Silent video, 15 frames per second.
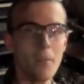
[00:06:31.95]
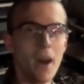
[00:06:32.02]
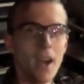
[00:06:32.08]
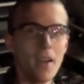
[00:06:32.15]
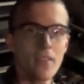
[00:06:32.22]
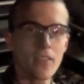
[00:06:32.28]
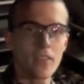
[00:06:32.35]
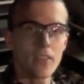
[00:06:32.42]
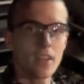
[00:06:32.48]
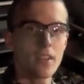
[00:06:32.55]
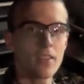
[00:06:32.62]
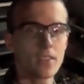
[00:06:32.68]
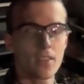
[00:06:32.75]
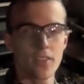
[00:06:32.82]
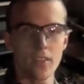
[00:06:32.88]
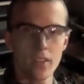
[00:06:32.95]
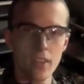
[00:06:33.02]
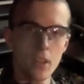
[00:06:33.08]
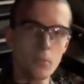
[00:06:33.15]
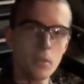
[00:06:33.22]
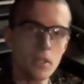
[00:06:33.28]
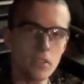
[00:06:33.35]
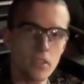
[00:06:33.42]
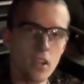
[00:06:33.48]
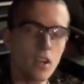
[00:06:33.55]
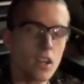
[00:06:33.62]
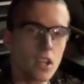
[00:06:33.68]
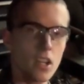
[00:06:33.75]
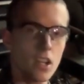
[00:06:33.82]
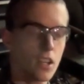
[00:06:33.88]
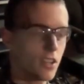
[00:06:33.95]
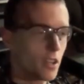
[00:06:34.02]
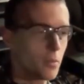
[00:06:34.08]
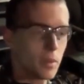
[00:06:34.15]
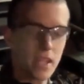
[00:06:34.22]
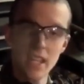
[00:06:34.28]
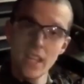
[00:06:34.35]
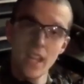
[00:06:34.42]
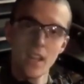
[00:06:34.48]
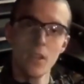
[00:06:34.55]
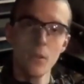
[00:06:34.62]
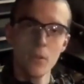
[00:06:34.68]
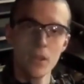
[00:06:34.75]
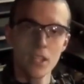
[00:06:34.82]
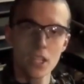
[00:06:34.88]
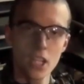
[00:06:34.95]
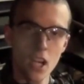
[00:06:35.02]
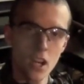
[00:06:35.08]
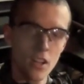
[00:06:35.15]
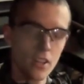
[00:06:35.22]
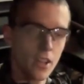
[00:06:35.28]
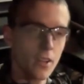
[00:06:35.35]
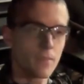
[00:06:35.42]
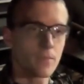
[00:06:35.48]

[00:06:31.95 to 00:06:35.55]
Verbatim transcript: mild steel, just a little bit darker, a little bit yellowish color,